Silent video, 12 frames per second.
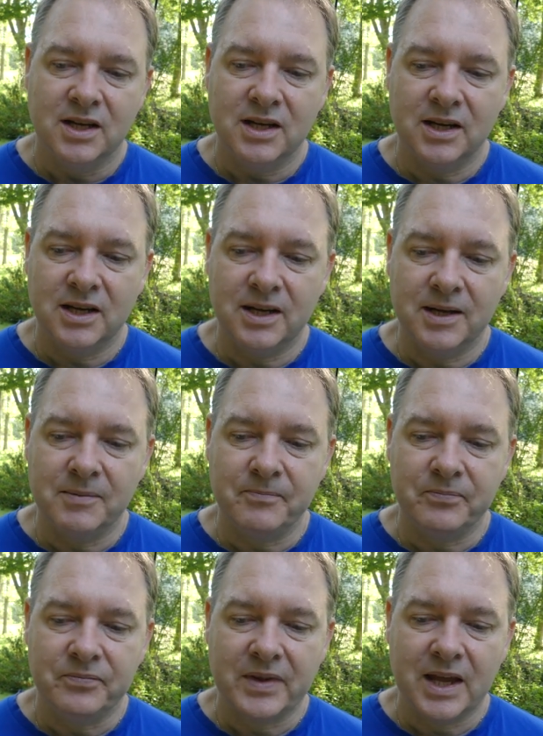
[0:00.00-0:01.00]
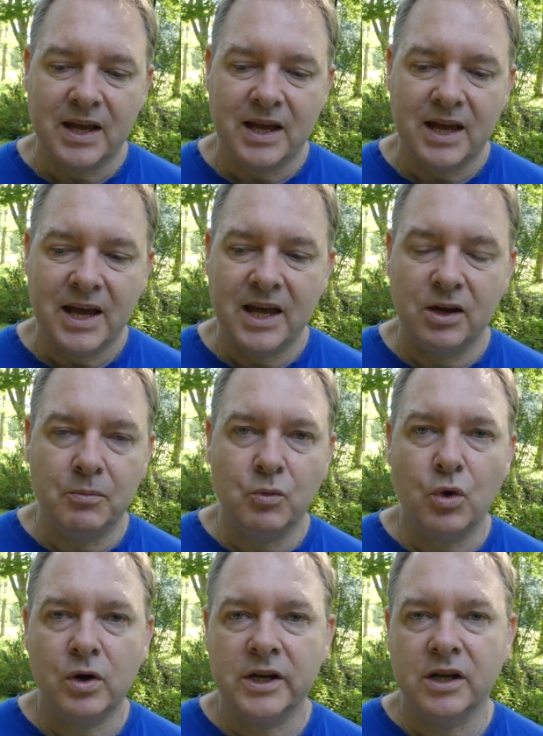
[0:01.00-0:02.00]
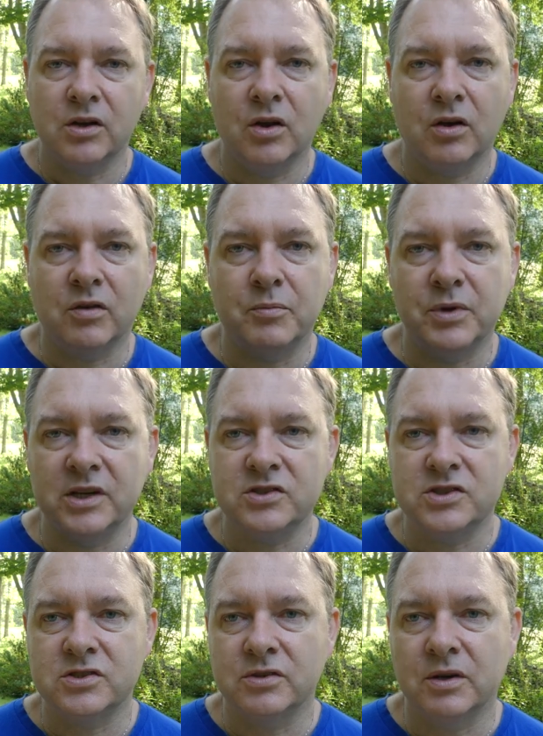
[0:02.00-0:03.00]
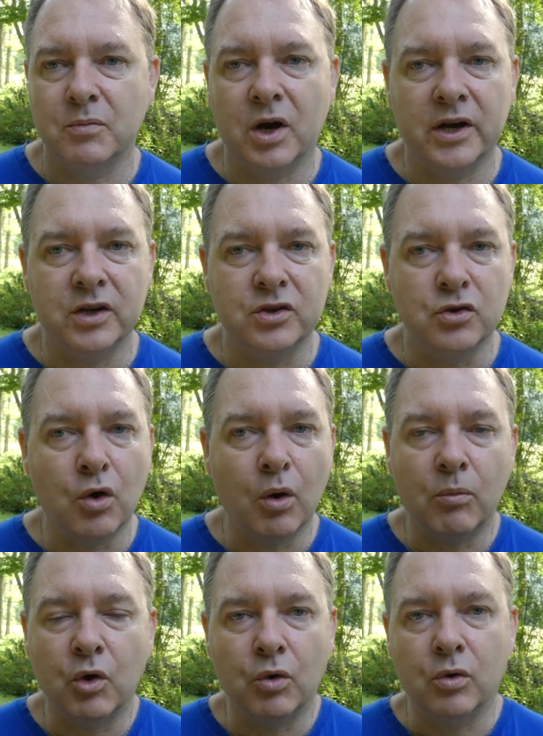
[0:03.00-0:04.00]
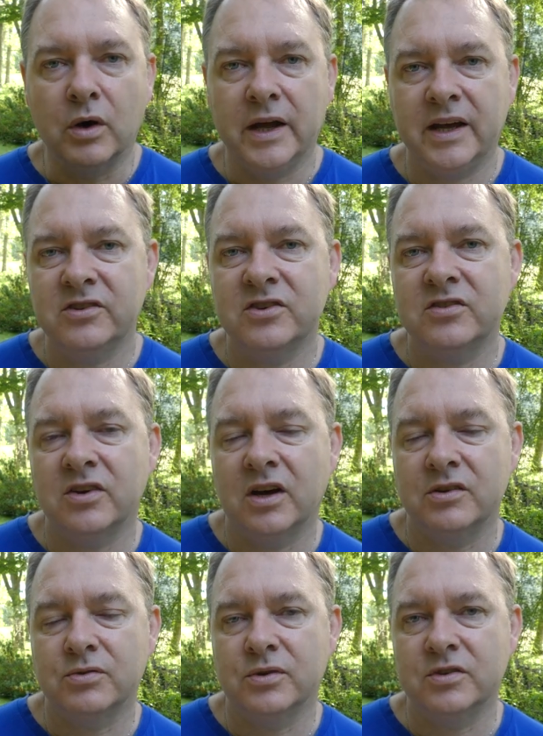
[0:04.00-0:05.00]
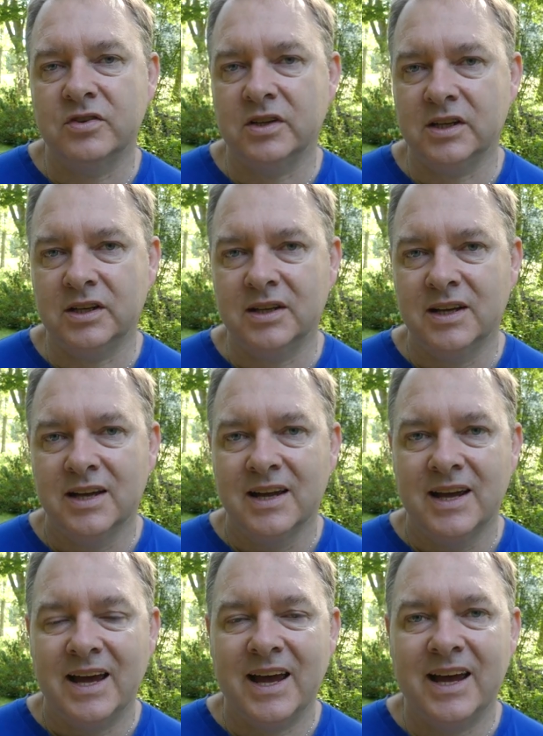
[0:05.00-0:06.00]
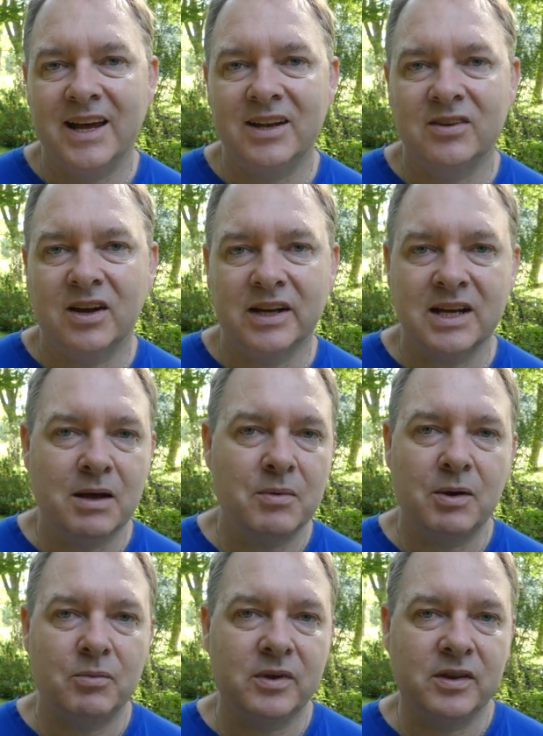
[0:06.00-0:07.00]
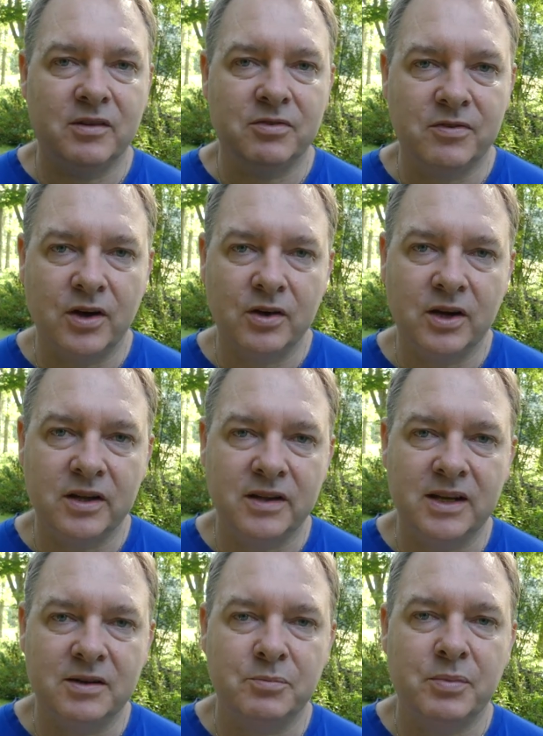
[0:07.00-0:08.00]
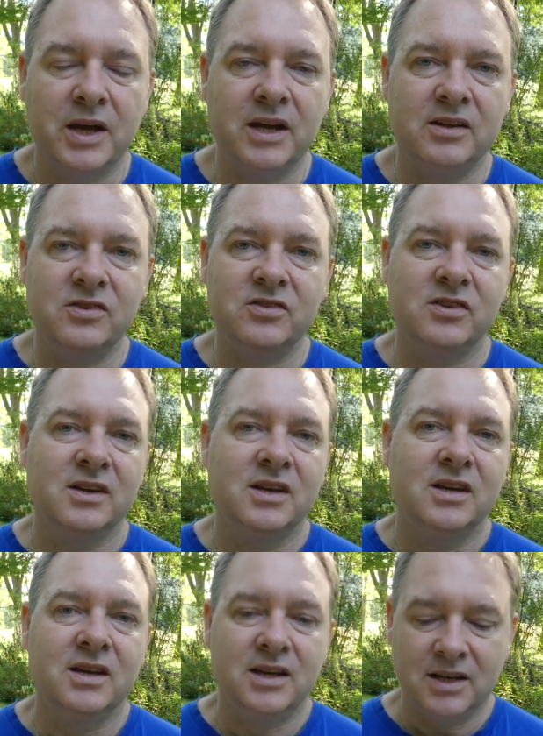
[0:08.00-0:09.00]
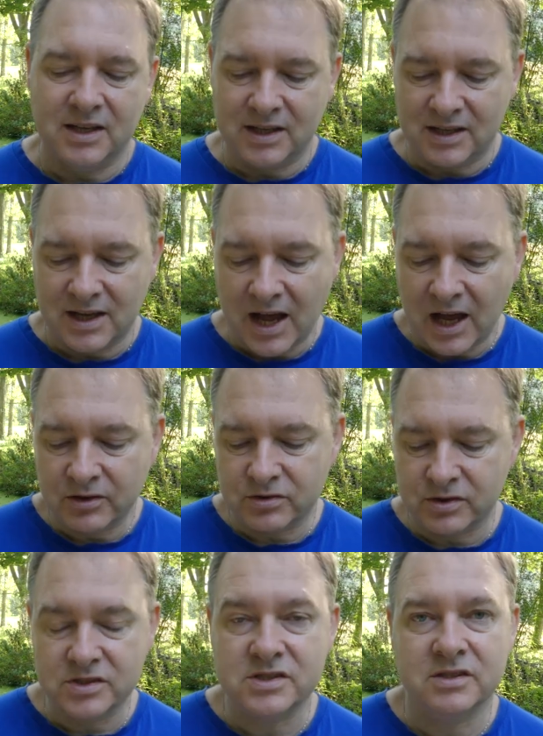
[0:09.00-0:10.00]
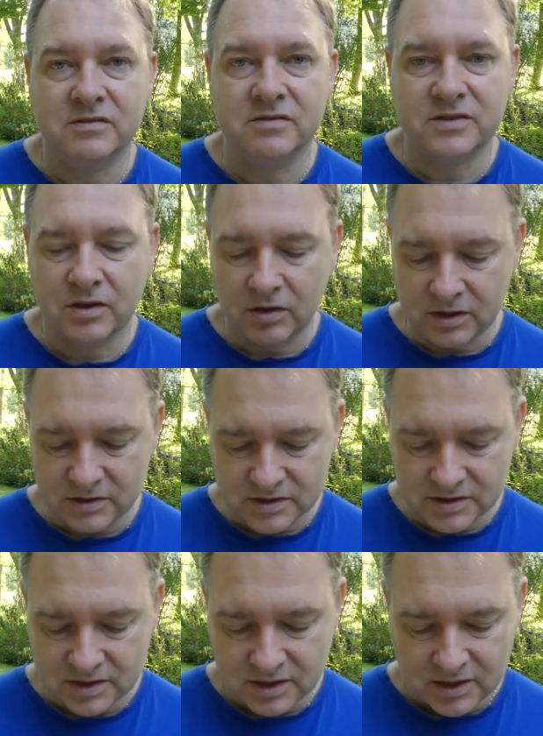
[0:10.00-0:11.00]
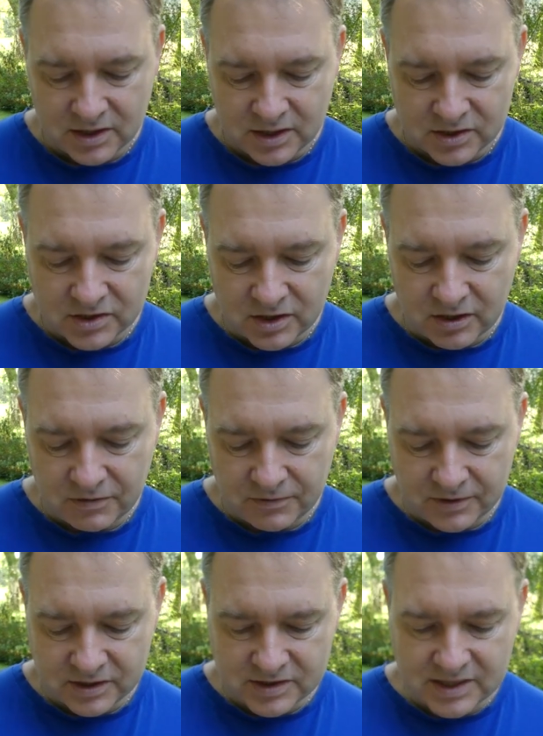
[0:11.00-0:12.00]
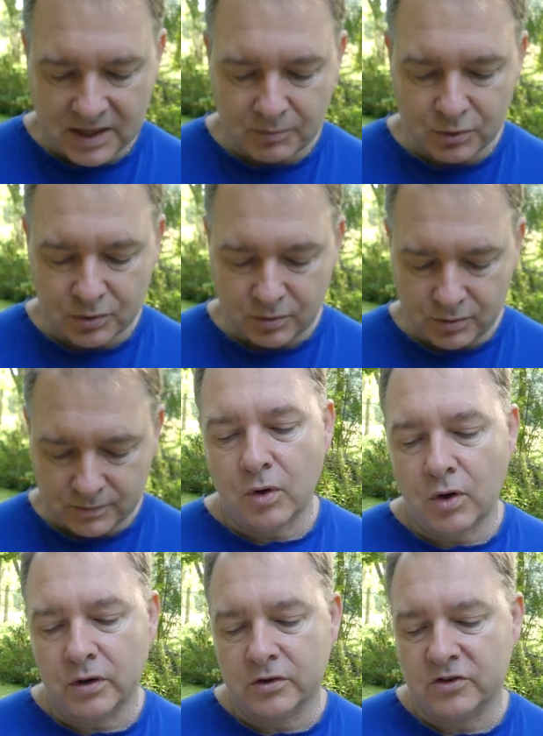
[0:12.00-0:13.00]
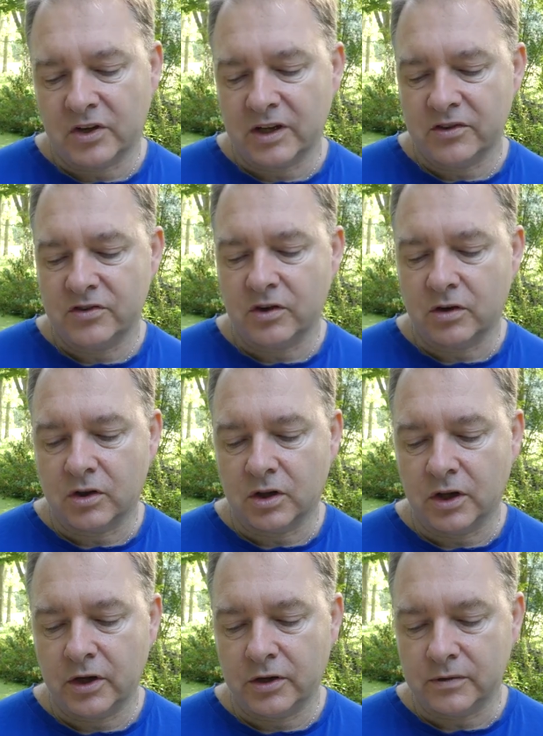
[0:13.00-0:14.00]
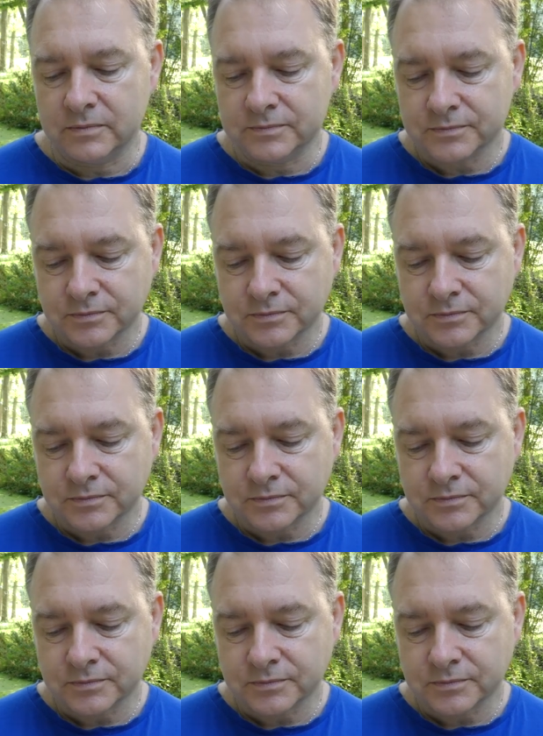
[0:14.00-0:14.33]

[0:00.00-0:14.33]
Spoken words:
and I'm walking along the beach during my normal exercise routine, and I come up with a photo that pays hundreds of dollars. So for example, on Shutterstock alone,